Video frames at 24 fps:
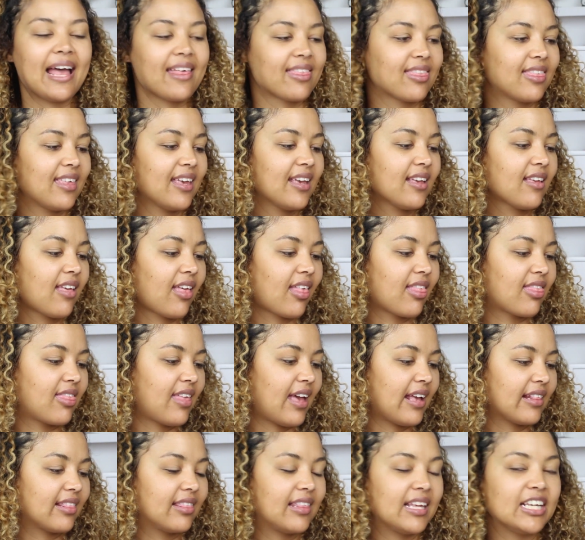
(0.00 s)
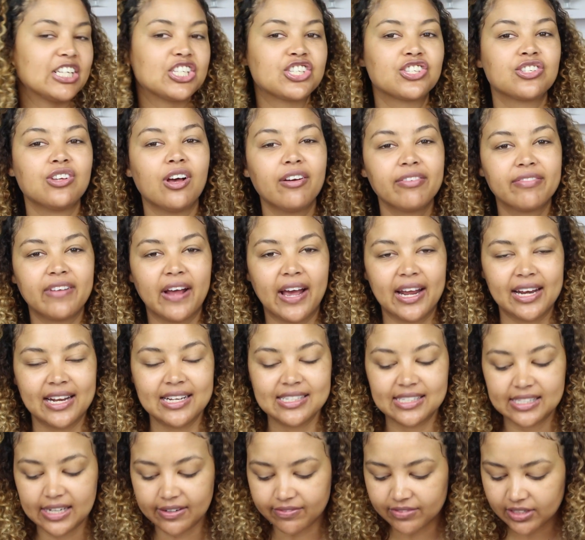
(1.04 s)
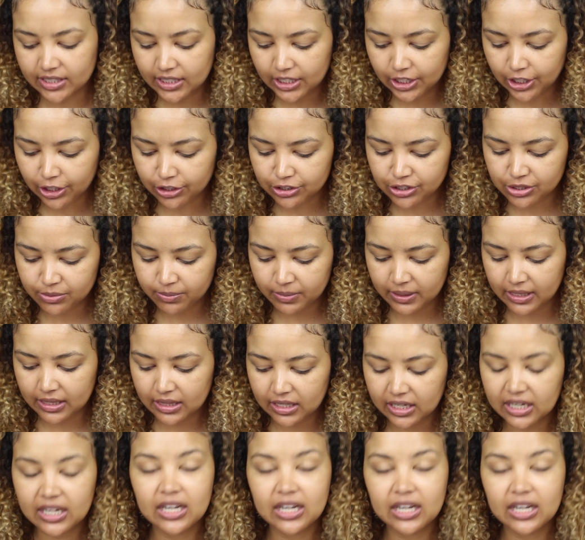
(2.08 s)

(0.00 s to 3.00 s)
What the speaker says: I think that the Soft Honey is definitely going to be the